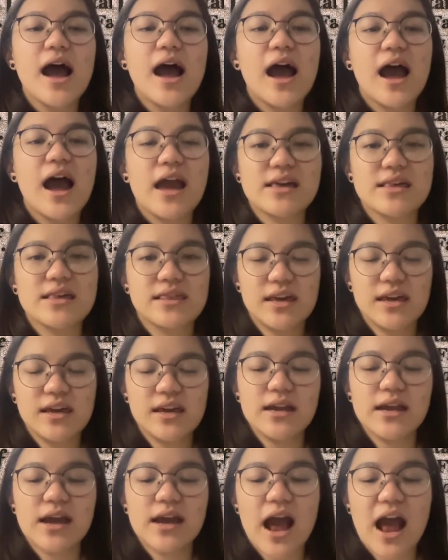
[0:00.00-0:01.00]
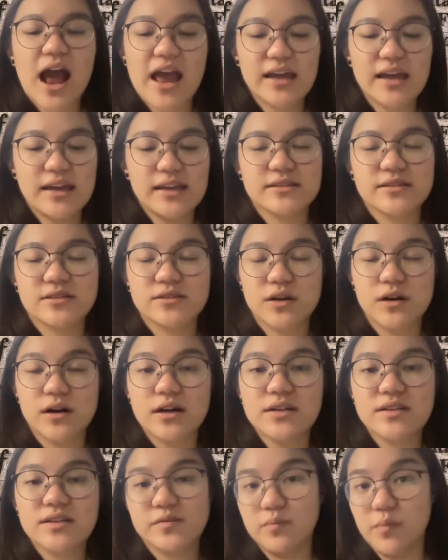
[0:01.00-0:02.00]
I think I can
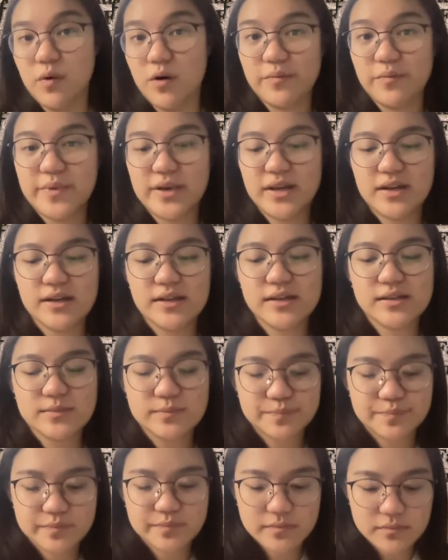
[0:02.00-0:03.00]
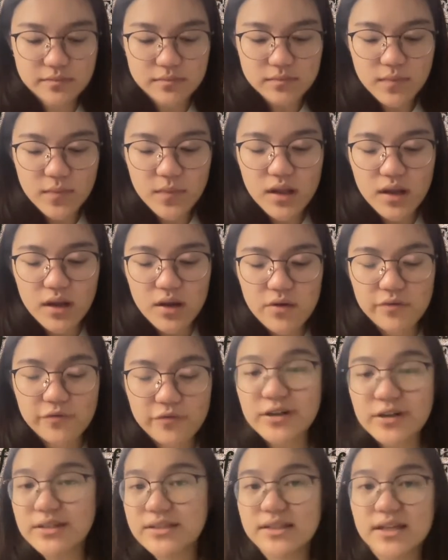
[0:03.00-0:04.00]
start small because,
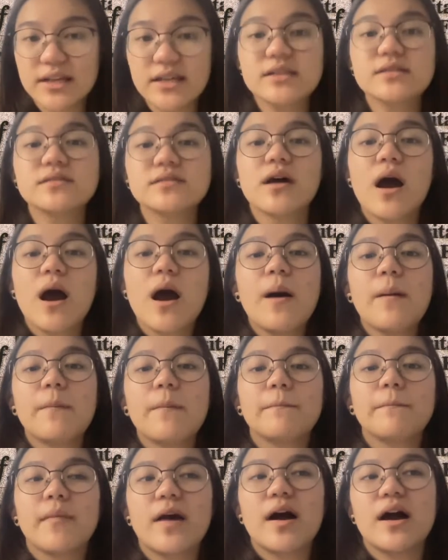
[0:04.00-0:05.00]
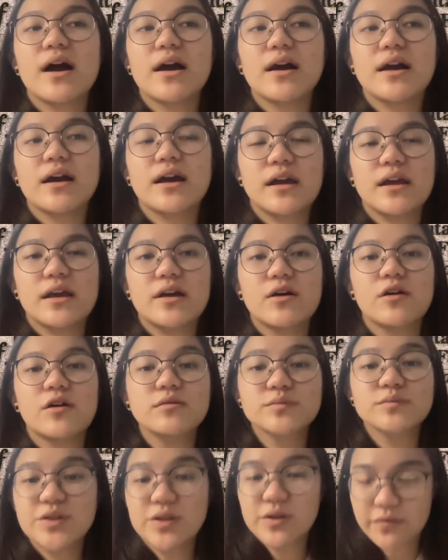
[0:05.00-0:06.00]
for instance, my
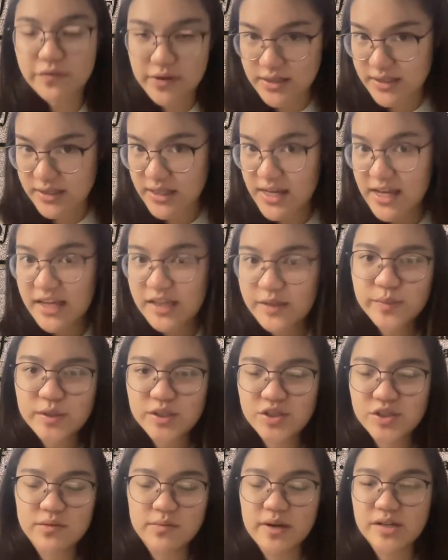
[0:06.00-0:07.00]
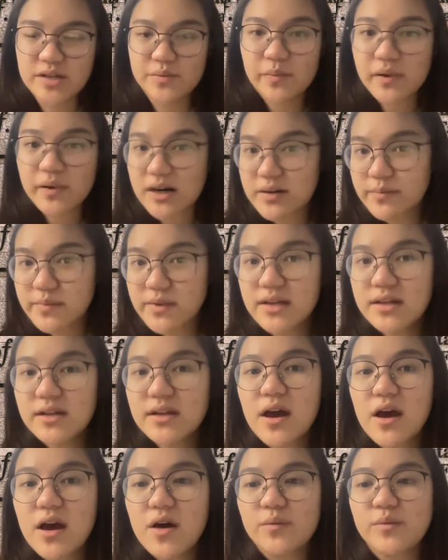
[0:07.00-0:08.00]
home university, especially my
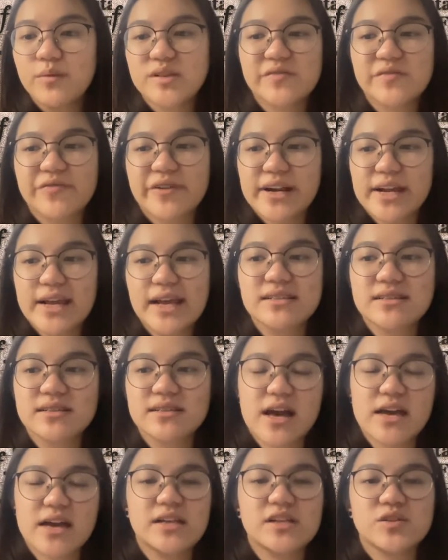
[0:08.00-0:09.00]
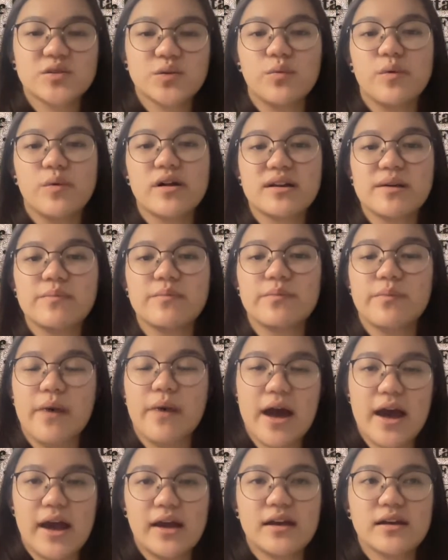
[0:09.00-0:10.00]
department, was very excited to welcome
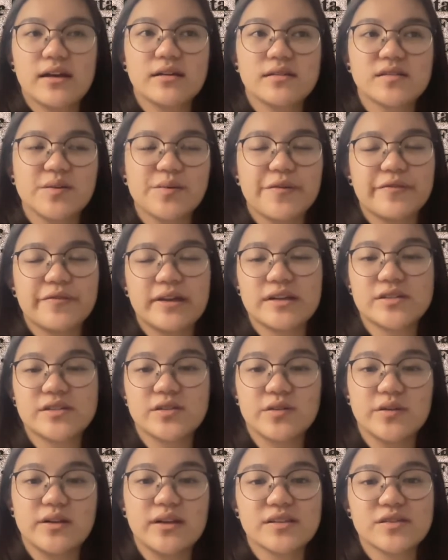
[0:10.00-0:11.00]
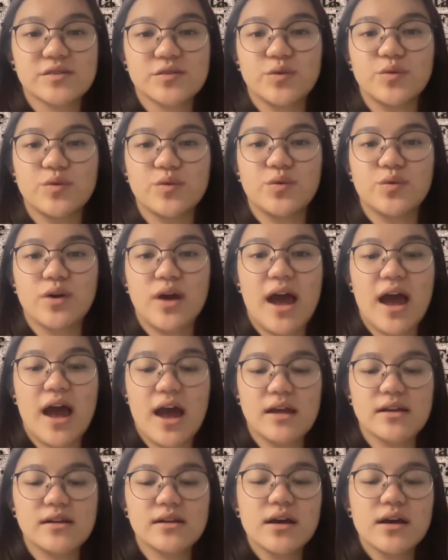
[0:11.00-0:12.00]
back some of their students who had